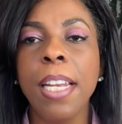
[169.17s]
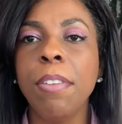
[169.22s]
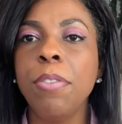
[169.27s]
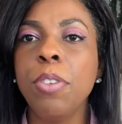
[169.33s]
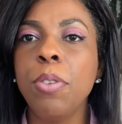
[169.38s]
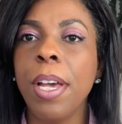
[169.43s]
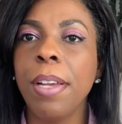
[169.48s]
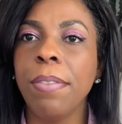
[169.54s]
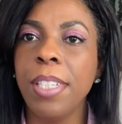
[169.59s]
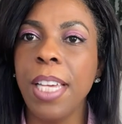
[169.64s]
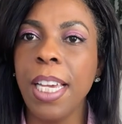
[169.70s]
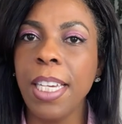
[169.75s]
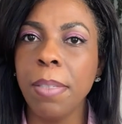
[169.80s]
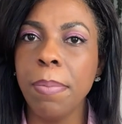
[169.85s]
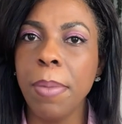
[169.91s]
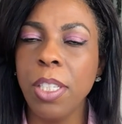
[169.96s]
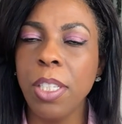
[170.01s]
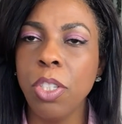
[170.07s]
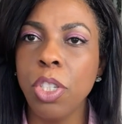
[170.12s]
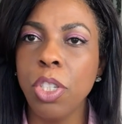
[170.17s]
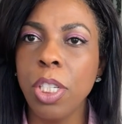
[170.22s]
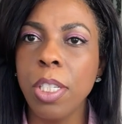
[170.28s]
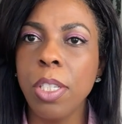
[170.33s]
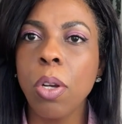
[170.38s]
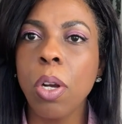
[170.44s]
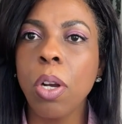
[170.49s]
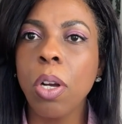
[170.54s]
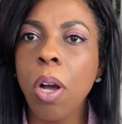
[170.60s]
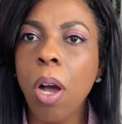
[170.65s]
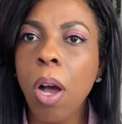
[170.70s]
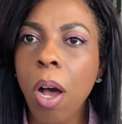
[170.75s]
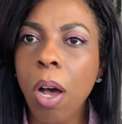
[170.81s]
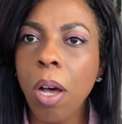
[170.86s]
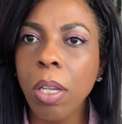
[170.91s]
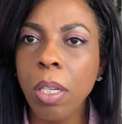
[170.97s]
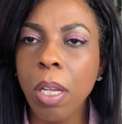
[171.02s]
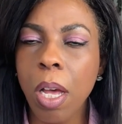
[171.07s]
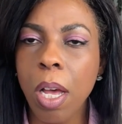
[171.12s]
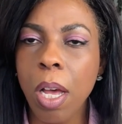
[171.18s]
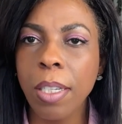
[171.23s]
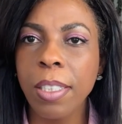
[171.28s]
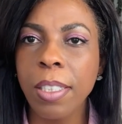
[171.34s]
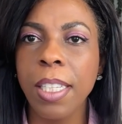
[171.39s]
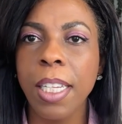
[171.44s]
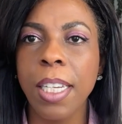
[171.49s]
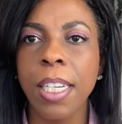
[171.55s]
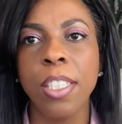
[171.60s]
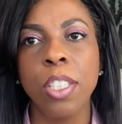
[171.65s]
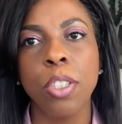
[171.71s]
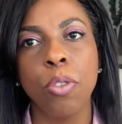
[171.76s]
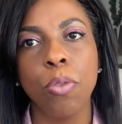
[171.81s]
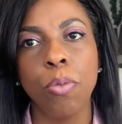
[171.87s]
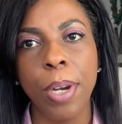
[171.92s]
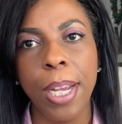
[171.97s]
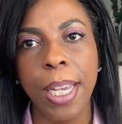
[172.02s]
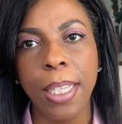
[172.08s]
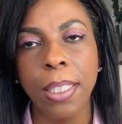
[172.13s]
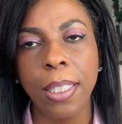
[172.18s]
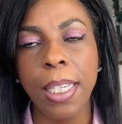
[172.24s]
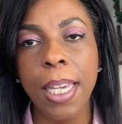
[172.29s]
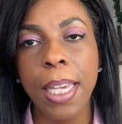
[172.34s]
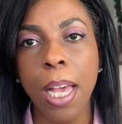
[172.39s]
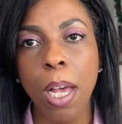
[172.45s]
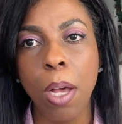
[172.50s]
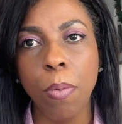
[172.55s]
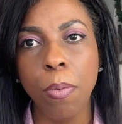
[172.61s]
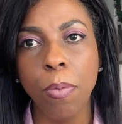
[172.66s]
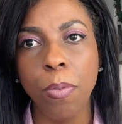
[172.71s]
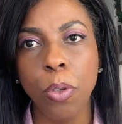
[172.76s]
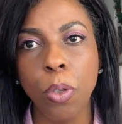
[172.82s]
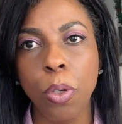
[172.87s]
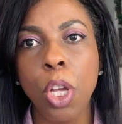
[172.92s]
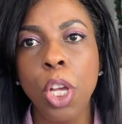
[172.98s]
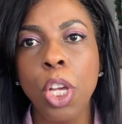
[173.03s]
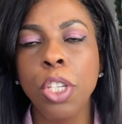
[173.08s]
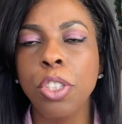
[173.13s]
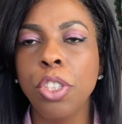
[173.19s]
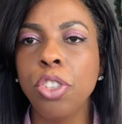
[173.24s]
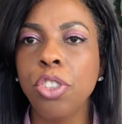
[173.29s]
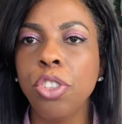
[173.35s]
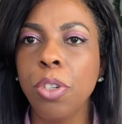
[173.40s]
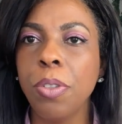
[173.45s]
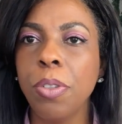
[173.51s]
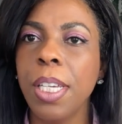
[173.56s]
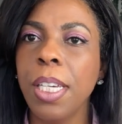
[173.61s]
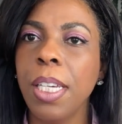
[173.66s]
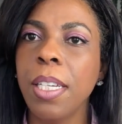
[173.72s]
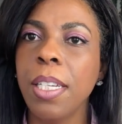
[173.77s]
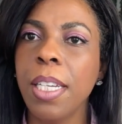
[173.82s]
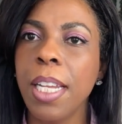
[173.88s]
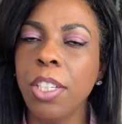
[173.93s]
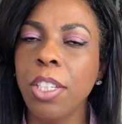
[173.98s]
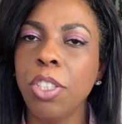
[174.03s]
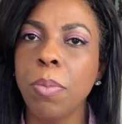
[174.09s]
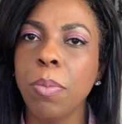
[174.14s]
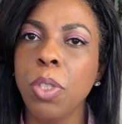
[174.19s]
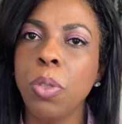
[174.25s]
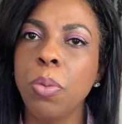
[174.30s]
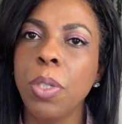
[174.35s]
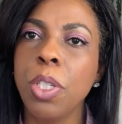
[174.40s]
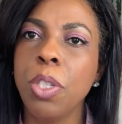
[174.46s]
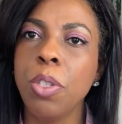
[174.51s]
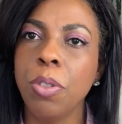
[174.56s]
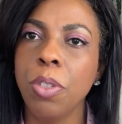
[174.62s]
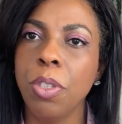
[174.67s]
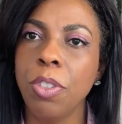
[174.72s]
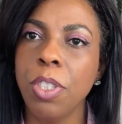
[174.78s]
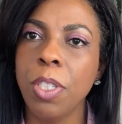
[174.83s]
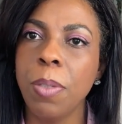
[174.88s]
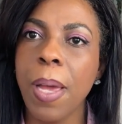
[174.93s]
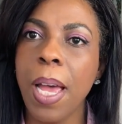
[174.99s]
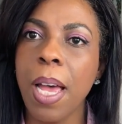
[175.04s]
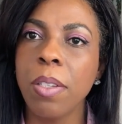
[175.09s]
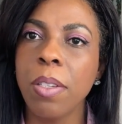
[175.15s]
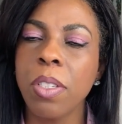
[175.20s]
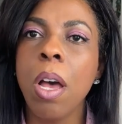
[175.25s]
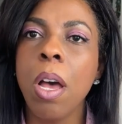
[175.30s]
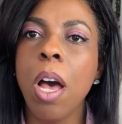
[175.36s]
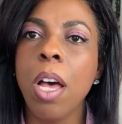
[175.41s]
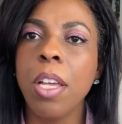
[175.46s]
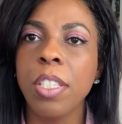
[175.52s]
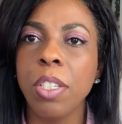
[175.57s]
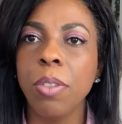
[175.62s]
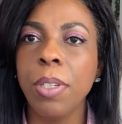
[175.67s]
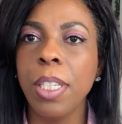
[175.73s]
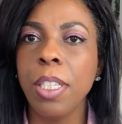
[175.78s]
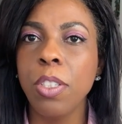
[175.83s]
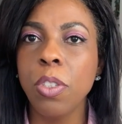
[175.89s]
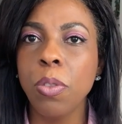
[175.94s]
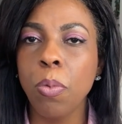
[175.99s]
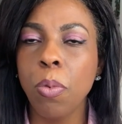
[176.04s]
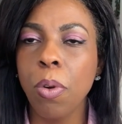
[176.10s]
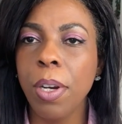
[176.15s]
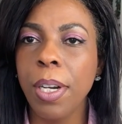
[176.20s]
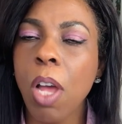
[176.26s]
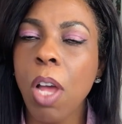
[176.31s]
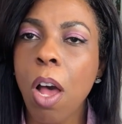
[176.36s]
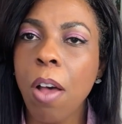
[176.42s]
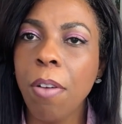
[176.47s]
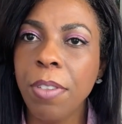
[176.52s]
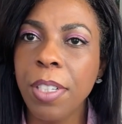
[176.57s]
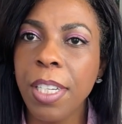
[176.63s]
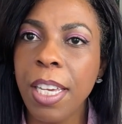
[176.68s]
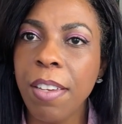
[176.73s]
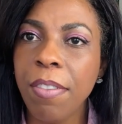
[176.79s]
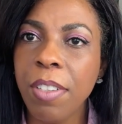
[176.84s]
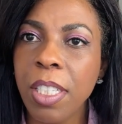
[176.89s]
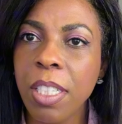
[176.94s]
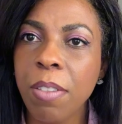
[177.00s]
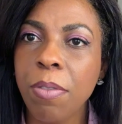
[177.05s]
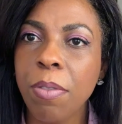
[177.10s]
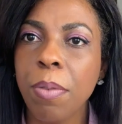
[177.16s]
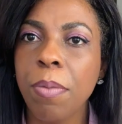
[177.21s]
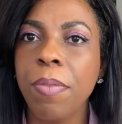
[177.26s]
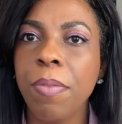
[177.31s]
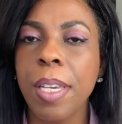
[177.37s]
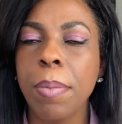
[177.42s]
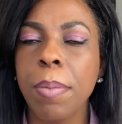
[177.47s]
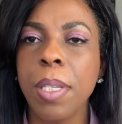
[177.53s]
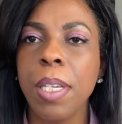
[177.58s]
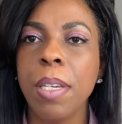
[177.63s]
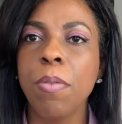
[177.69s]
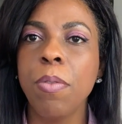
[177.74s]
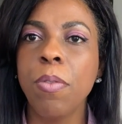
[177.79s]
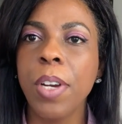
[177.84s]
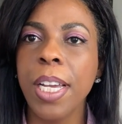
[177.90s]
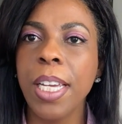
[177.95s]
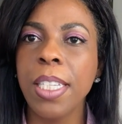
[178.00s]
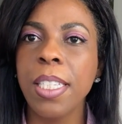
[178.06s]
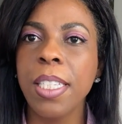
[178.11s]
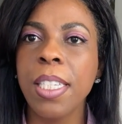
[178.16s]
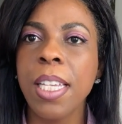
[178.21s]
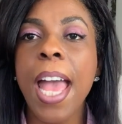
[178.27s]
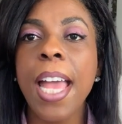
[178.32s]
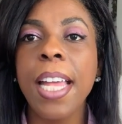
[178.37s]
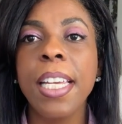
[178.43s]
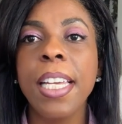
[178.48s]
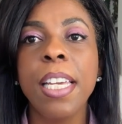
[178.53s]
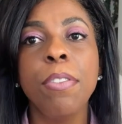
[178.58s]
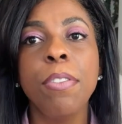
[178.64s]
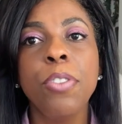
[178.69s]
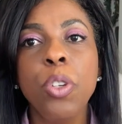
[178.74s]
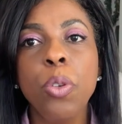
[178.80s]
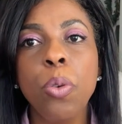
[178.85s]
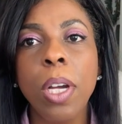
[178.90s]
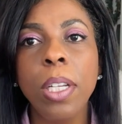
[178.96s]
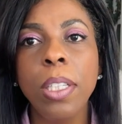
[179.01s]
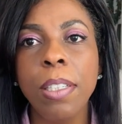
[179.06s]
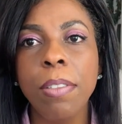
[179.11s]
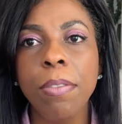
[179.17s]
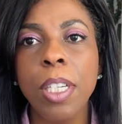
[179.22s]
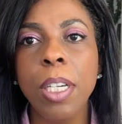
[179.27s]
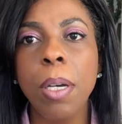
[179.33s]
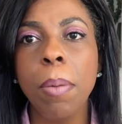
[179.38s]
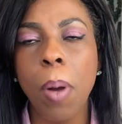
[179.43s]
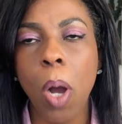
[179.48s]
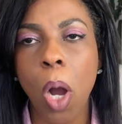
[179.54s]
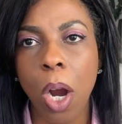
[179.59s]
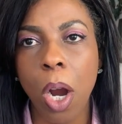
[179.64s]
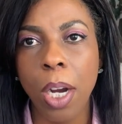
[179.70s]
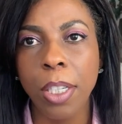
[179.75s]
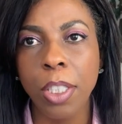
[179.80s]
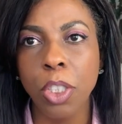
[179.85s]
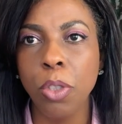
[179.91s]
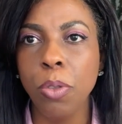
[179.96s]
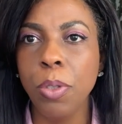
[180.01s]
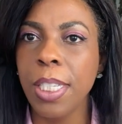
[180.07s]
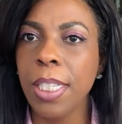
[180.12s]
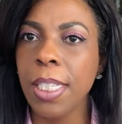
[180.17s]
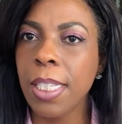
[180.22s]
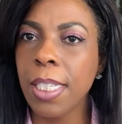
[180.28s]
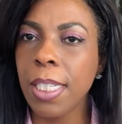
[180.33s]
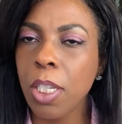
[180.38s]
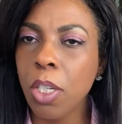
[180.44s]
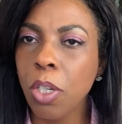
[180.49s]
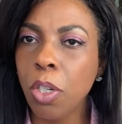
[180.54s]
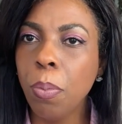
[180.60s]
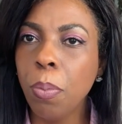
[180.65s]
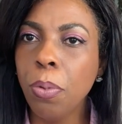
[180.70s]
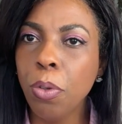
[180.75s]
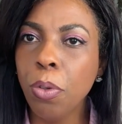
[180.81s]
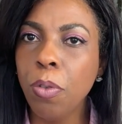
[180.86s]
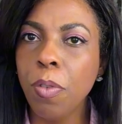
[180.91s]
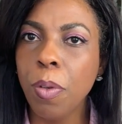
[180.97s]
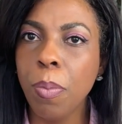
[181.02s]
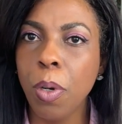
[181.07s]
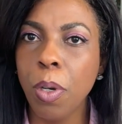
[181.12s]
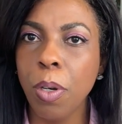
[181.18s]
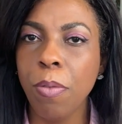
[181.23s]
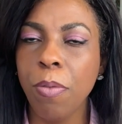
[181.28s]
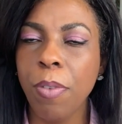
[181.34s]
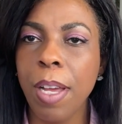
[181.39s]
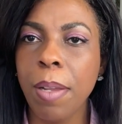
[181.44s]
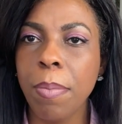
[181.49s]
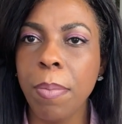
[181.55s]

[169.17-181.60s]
if you have text messages or call logs, that is greatly helpful to show that connection between you and your spouse. Also, any sworn affidavits from family and friends. And if you are living apart, you can still prove a bona fide